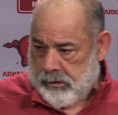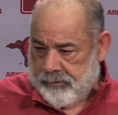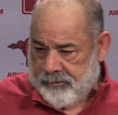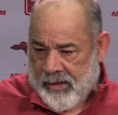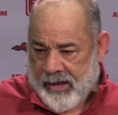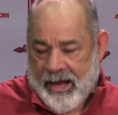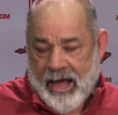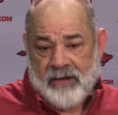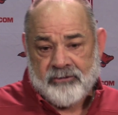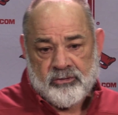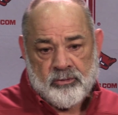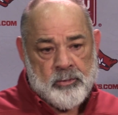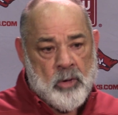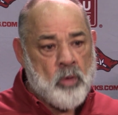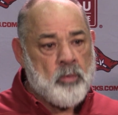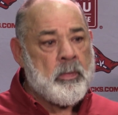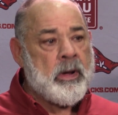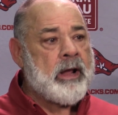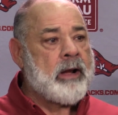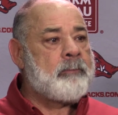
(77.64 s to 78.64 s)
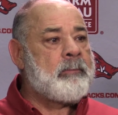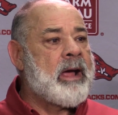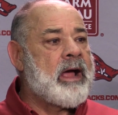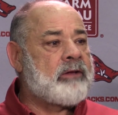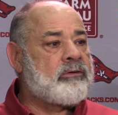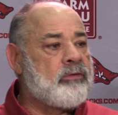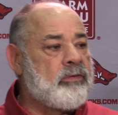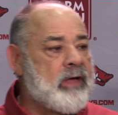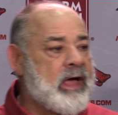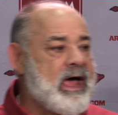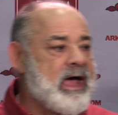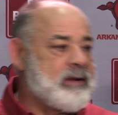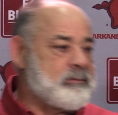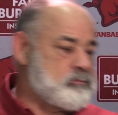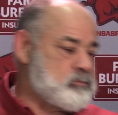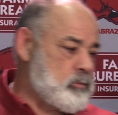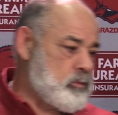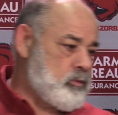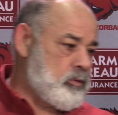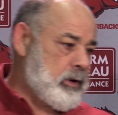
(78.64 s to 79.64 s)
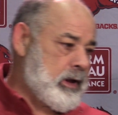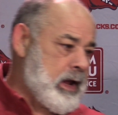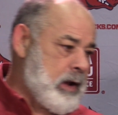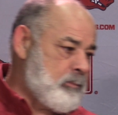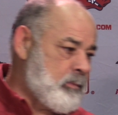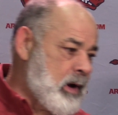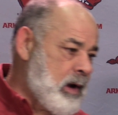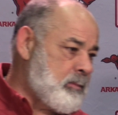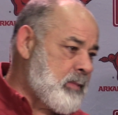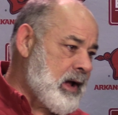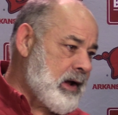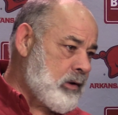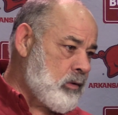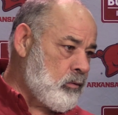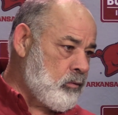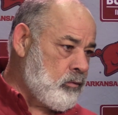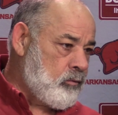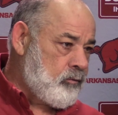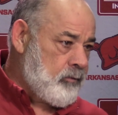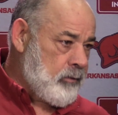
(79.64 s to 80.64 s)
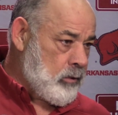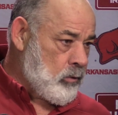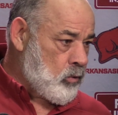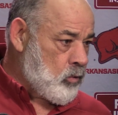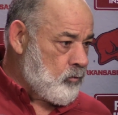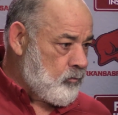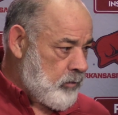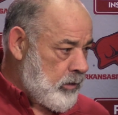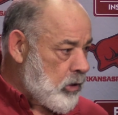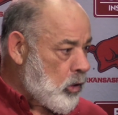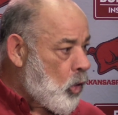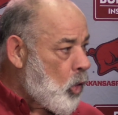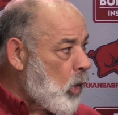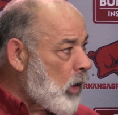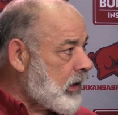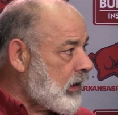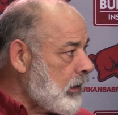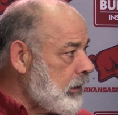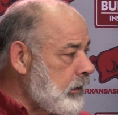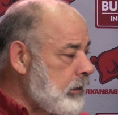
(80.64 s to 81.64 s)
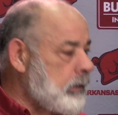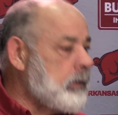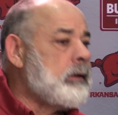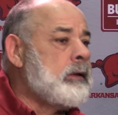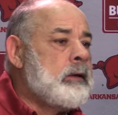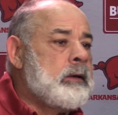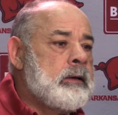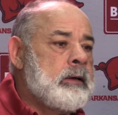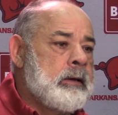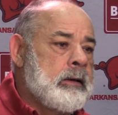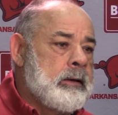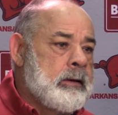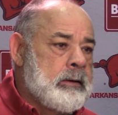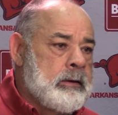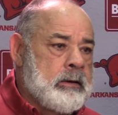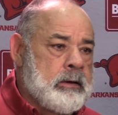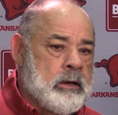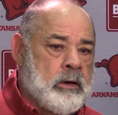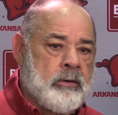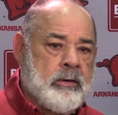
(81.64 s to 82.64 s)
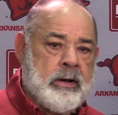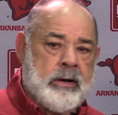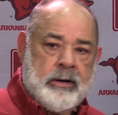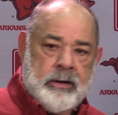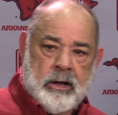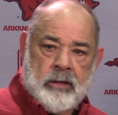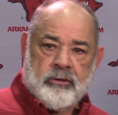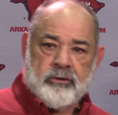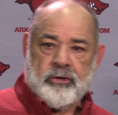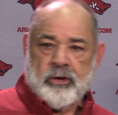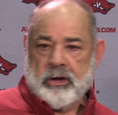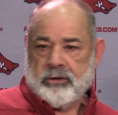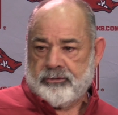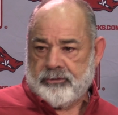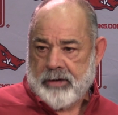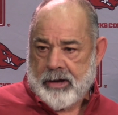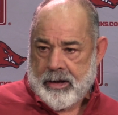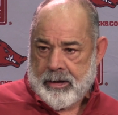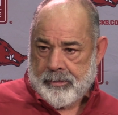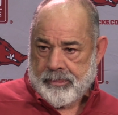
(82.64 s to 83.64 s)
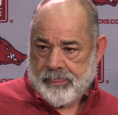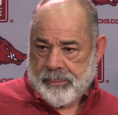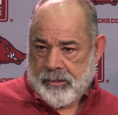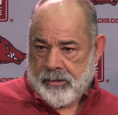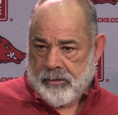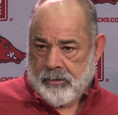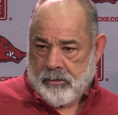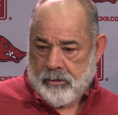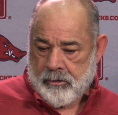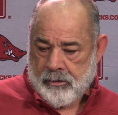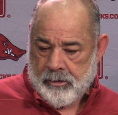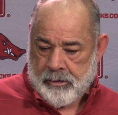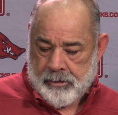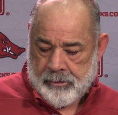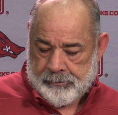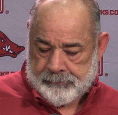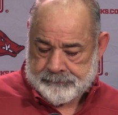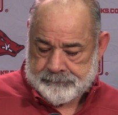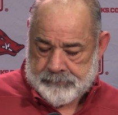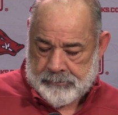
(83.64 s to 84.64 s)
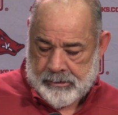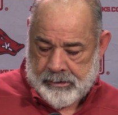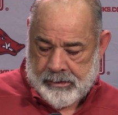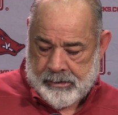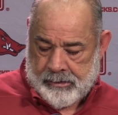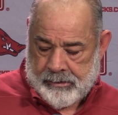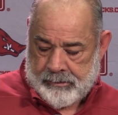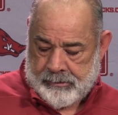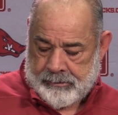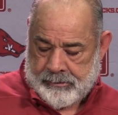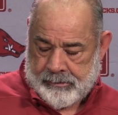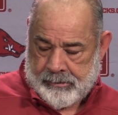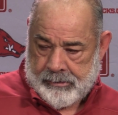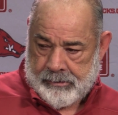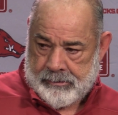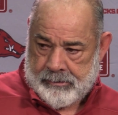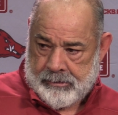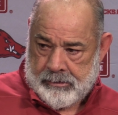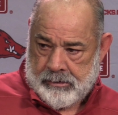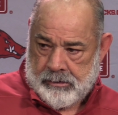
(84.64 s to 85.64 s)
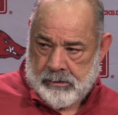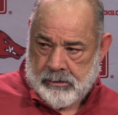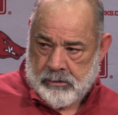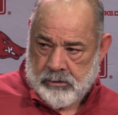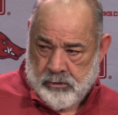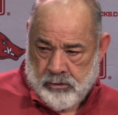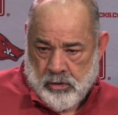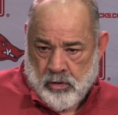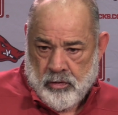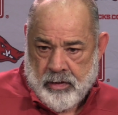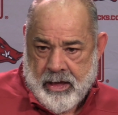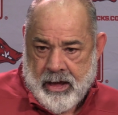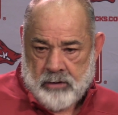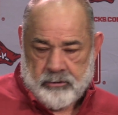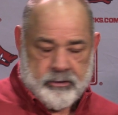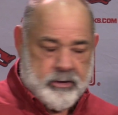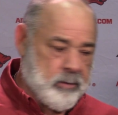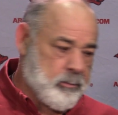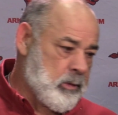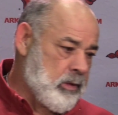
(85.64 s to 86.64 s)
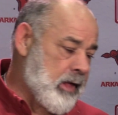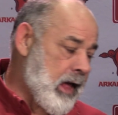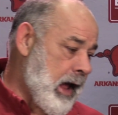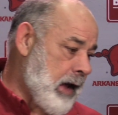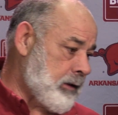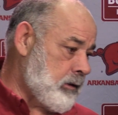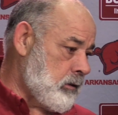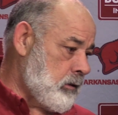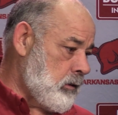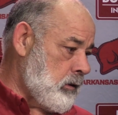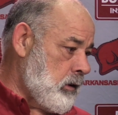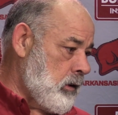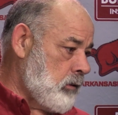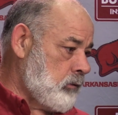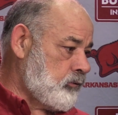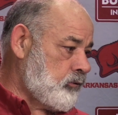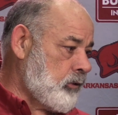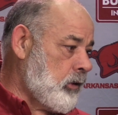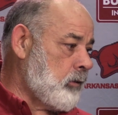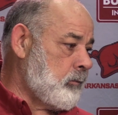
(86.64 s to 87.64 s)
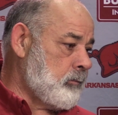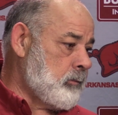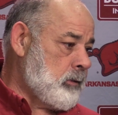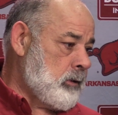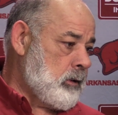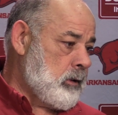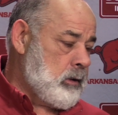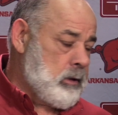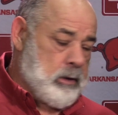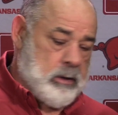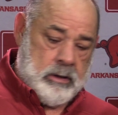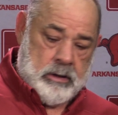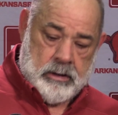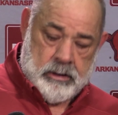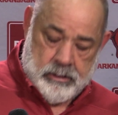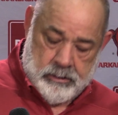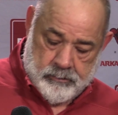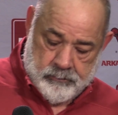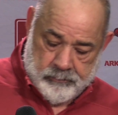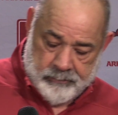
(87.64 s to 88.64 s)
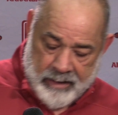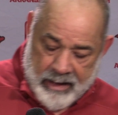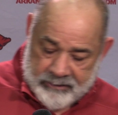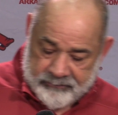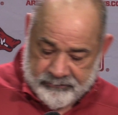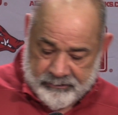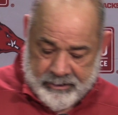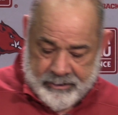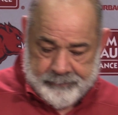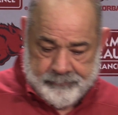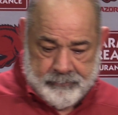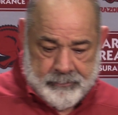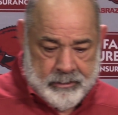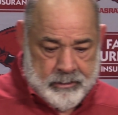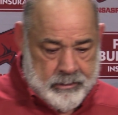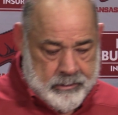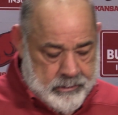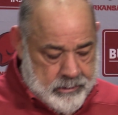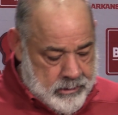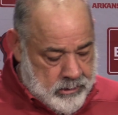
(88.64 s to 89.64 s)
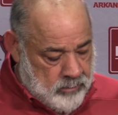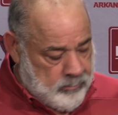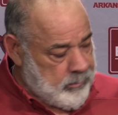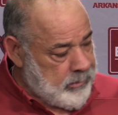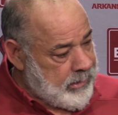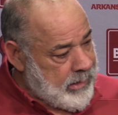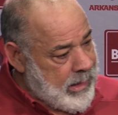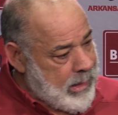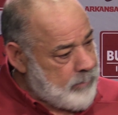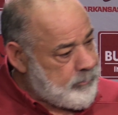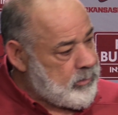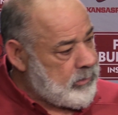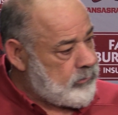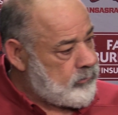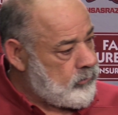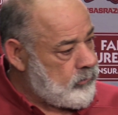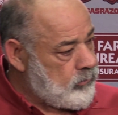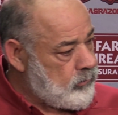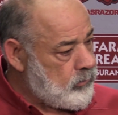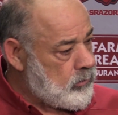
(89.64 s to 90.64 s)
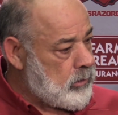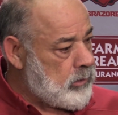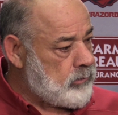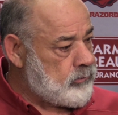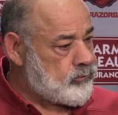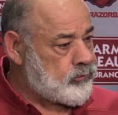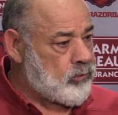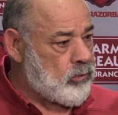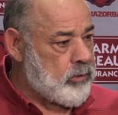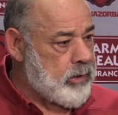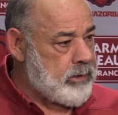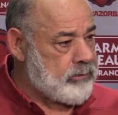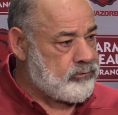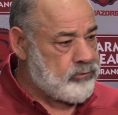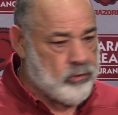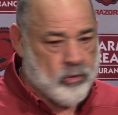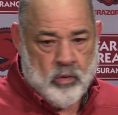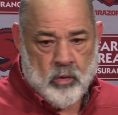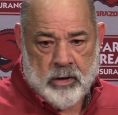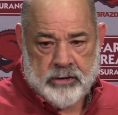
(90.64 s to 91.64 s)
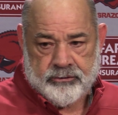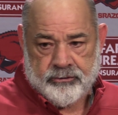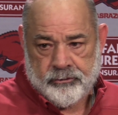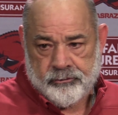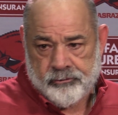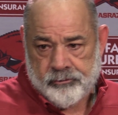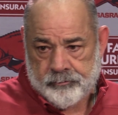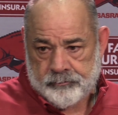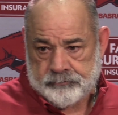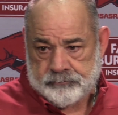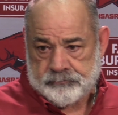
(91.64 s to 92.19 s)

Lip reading: They got some momentum after that, came right back on the field very quickly, and hit another touchdown. The outcome of that. So with that said, I'll be happy to start answering questions.